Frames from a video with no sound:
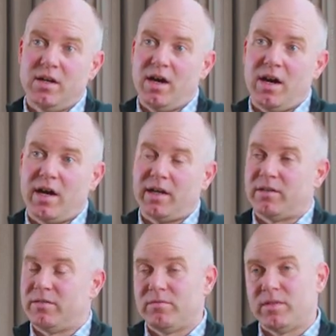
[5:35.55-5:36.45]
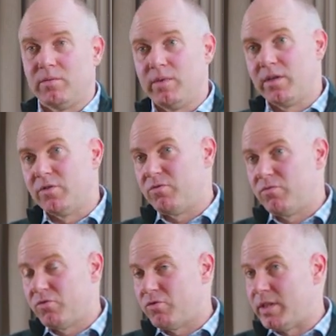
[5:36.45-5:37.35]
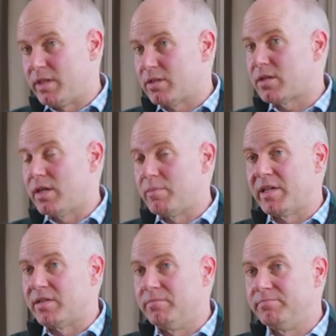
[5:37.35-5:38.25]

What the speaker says: and I think we could treat it slightly better.